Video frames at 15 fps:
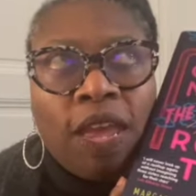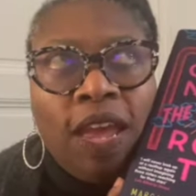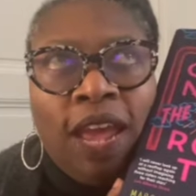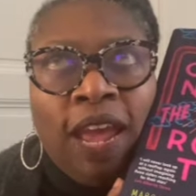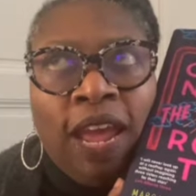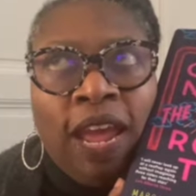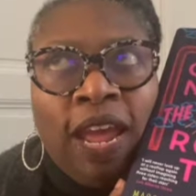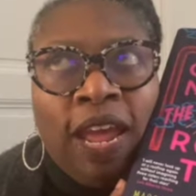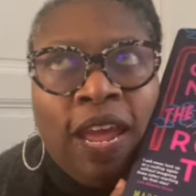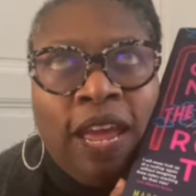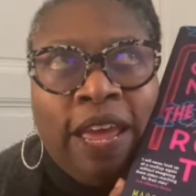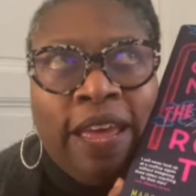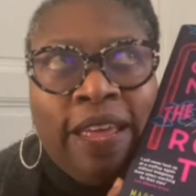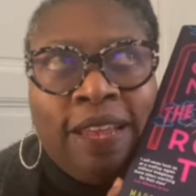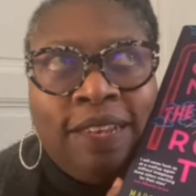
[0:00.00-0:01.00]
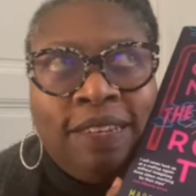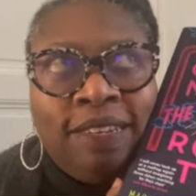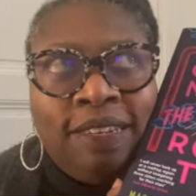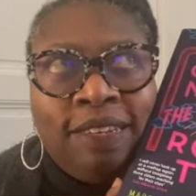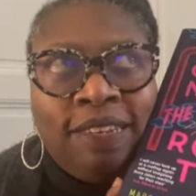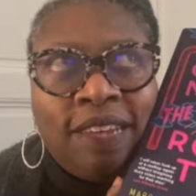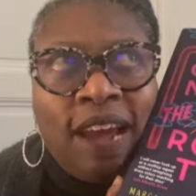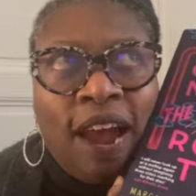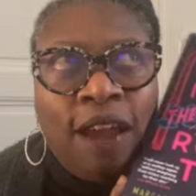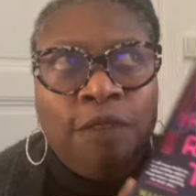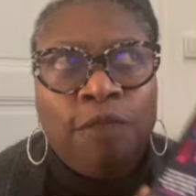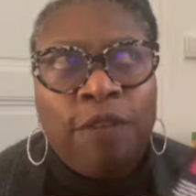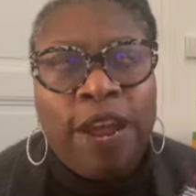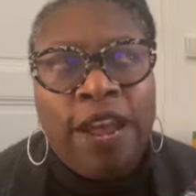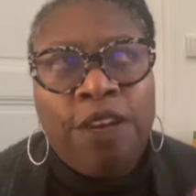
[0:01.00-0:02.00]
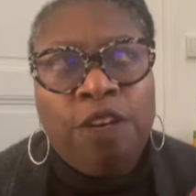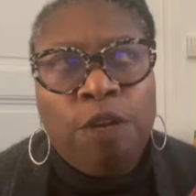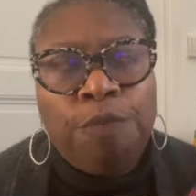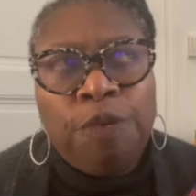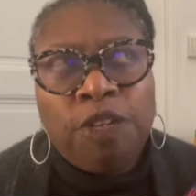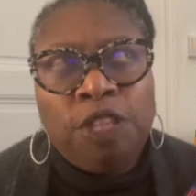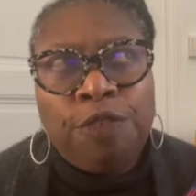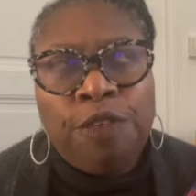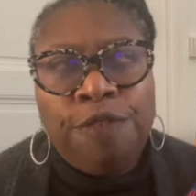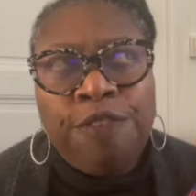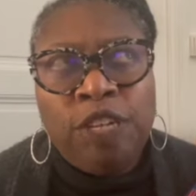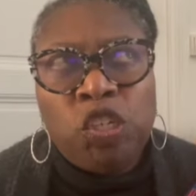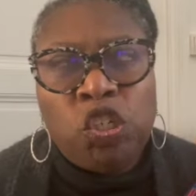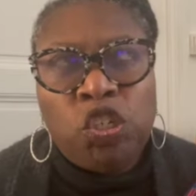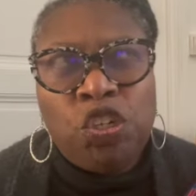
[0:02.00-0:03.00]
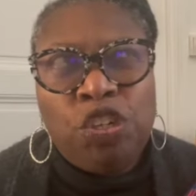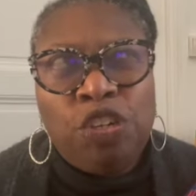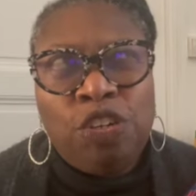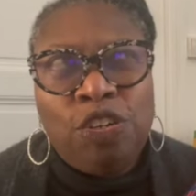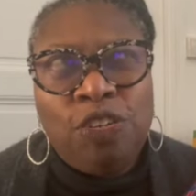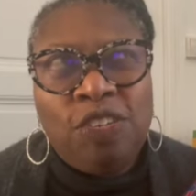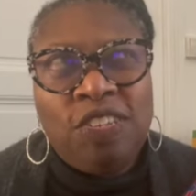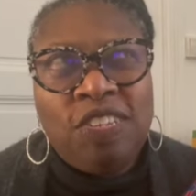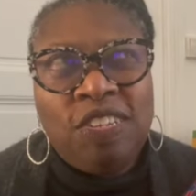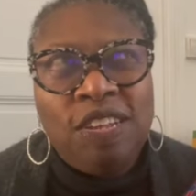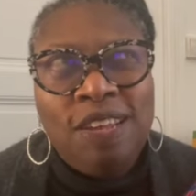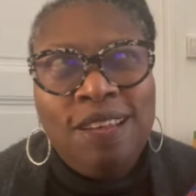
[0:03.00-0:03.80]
And I read her book, The Revisioners.